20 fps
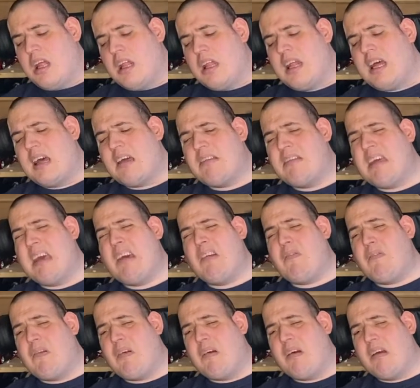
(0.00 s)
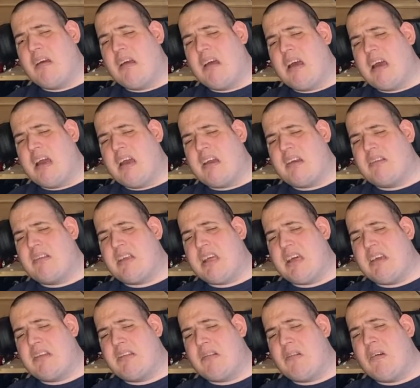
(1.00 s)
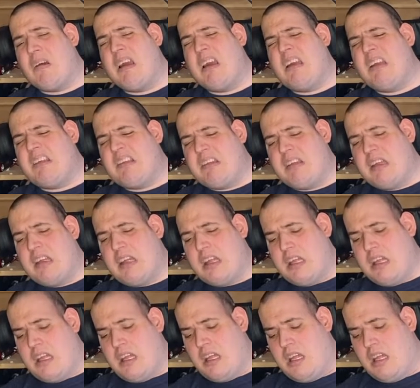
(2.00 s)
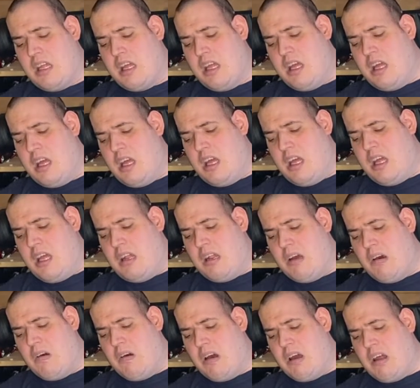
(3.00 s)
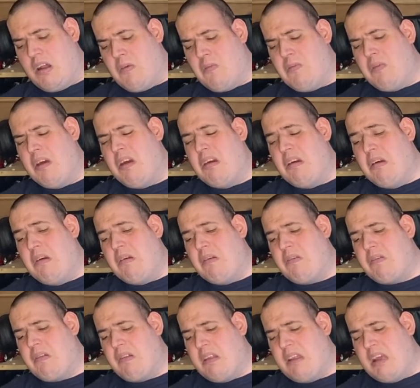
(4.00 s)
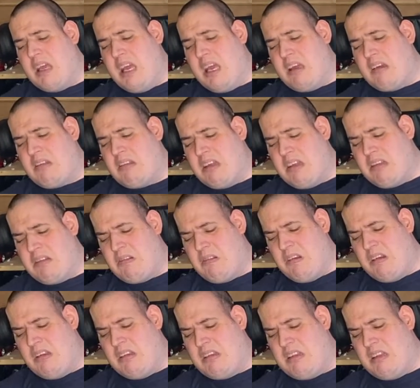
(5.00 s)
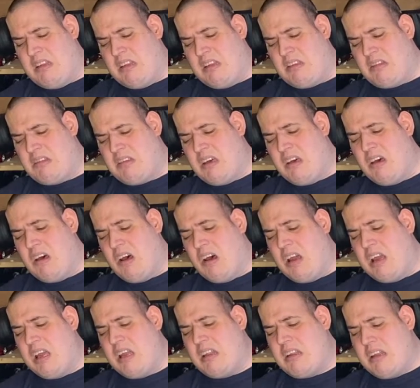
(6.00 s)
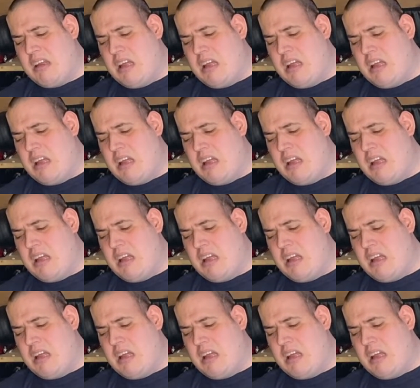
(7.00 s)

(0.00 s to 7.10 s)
that's it for accessories. Now I'm going to move the accessories to the side